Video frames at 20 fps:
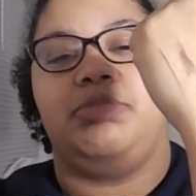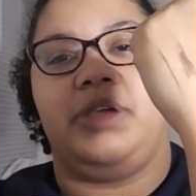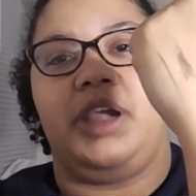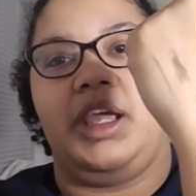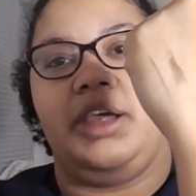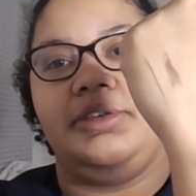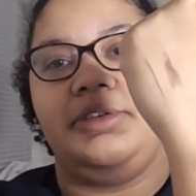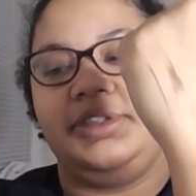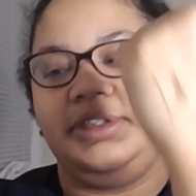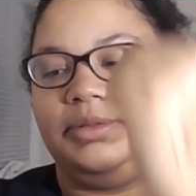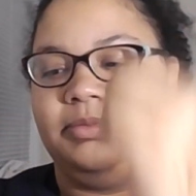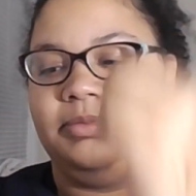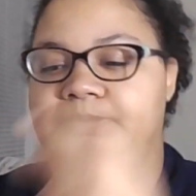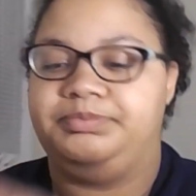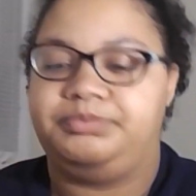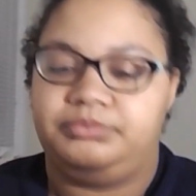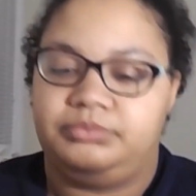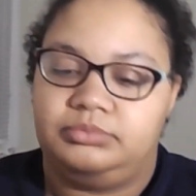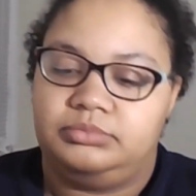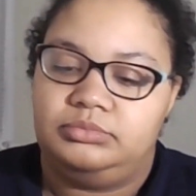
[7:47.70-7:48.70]
brows.
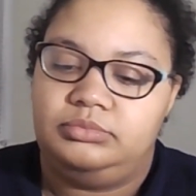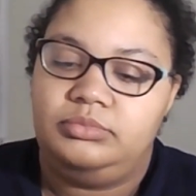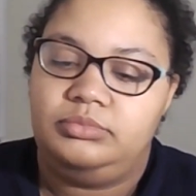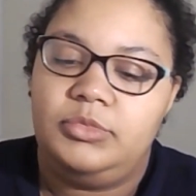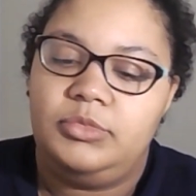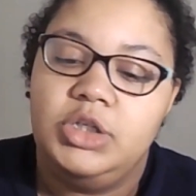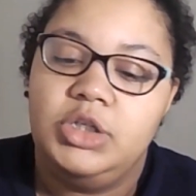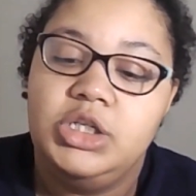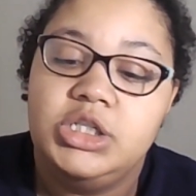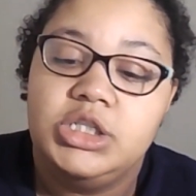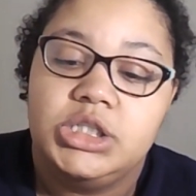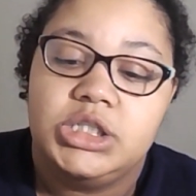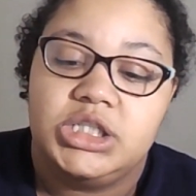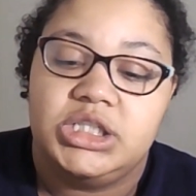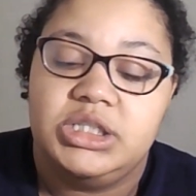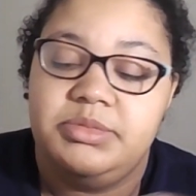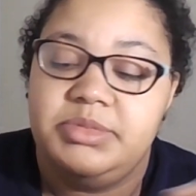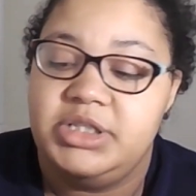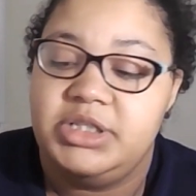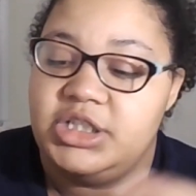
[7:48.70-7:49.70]

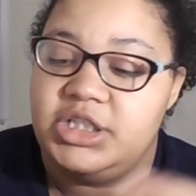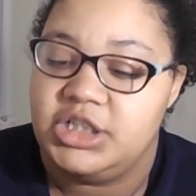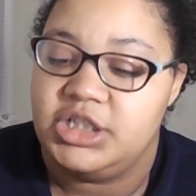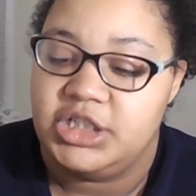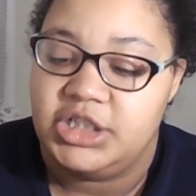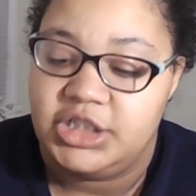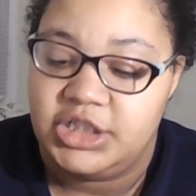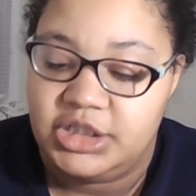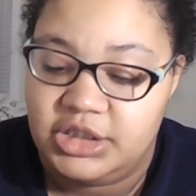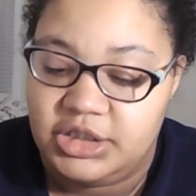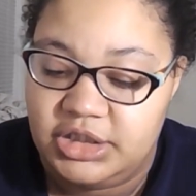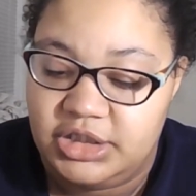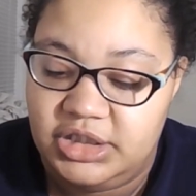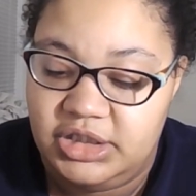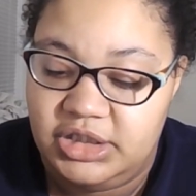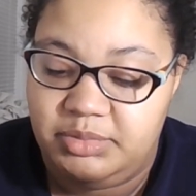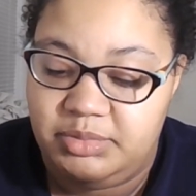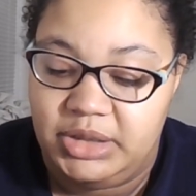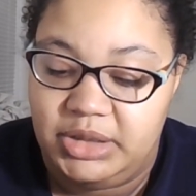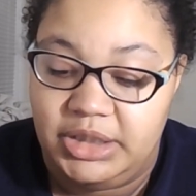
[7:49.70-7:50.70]
I'm excited because
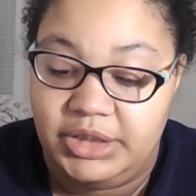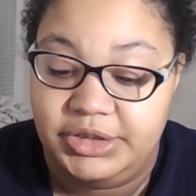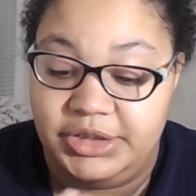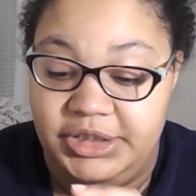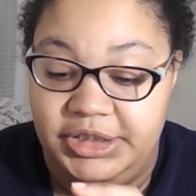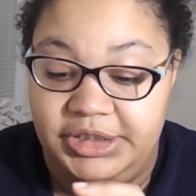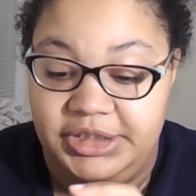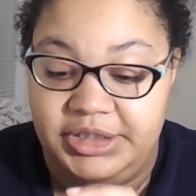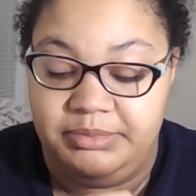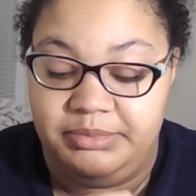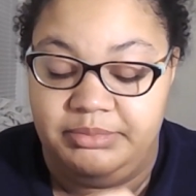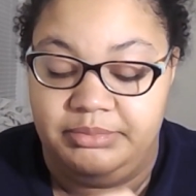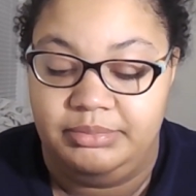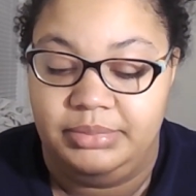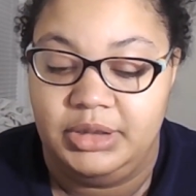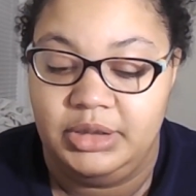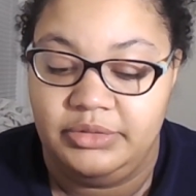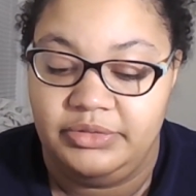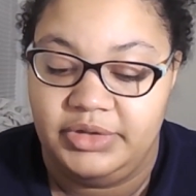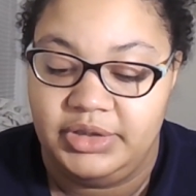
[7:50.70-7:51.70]
these brows need some
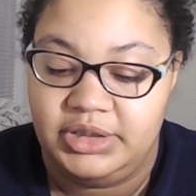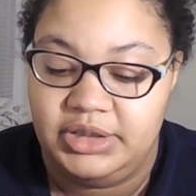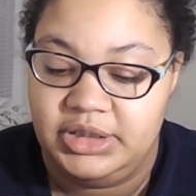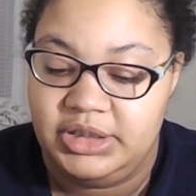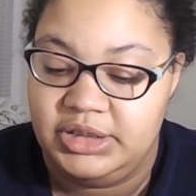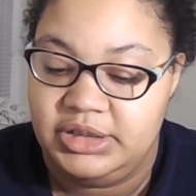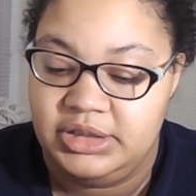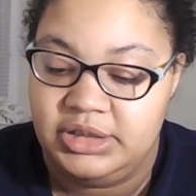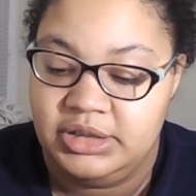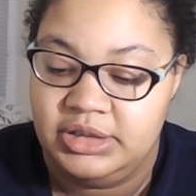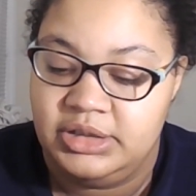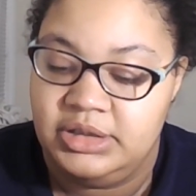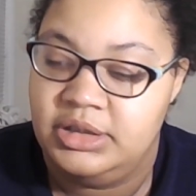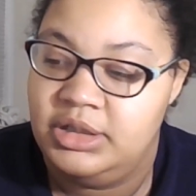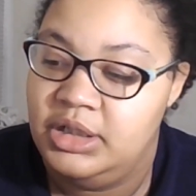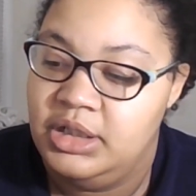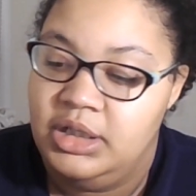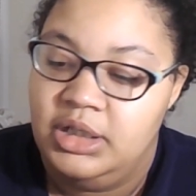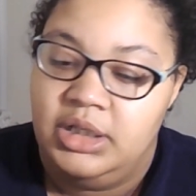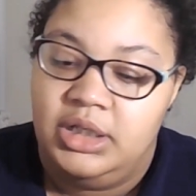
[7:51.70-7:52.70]
perfectness.
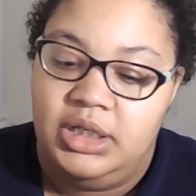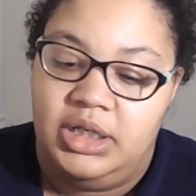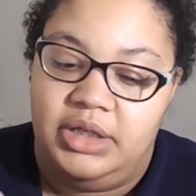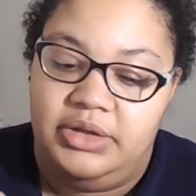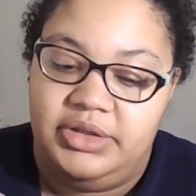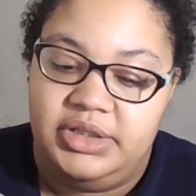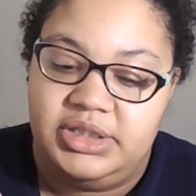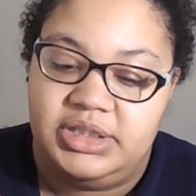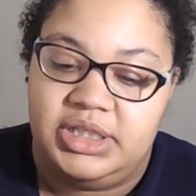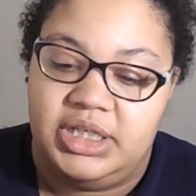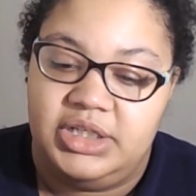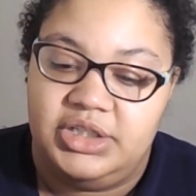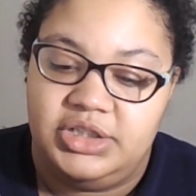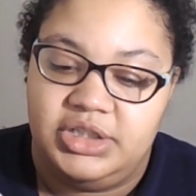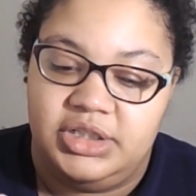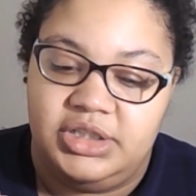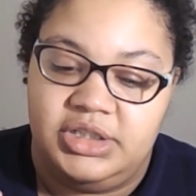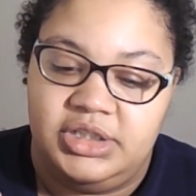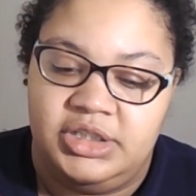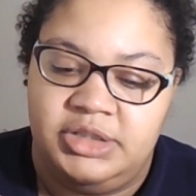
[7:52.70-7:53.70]
And this has
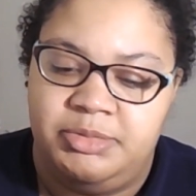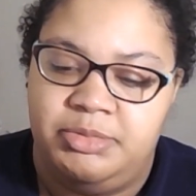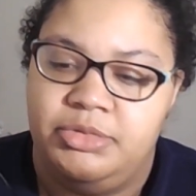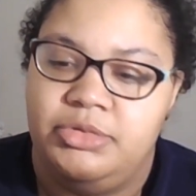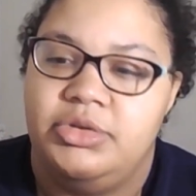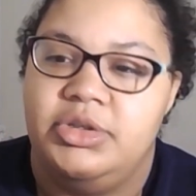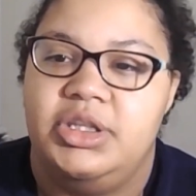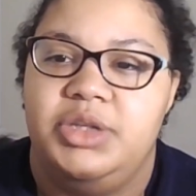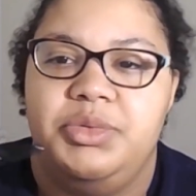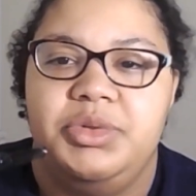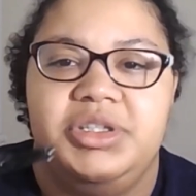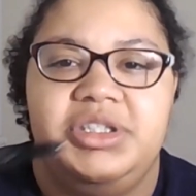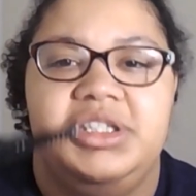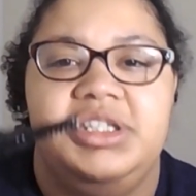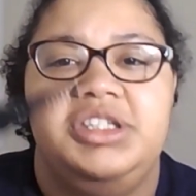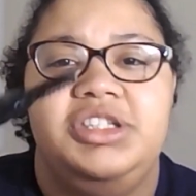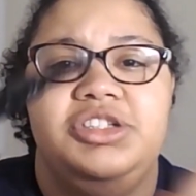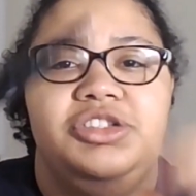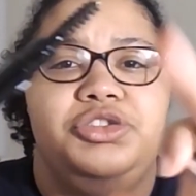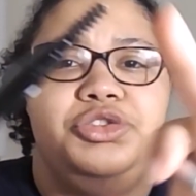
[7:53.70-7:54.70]
just a spoolie, which
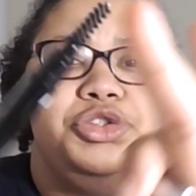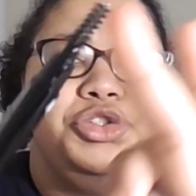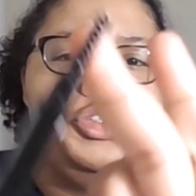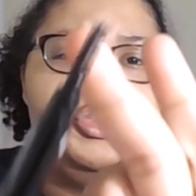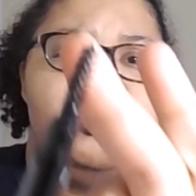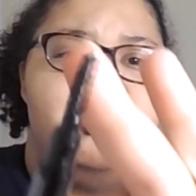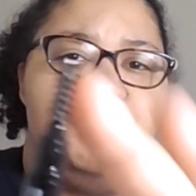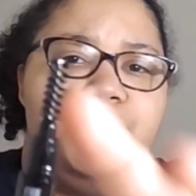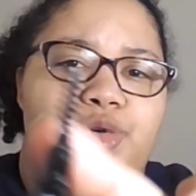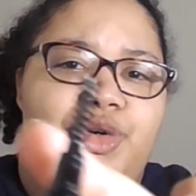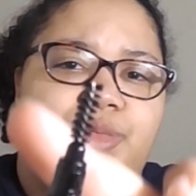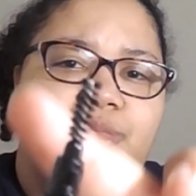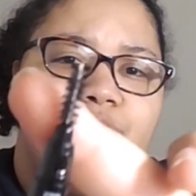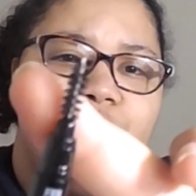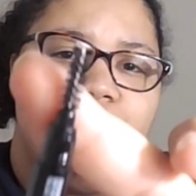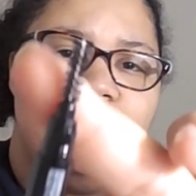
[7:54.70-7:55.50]
this is a little bubble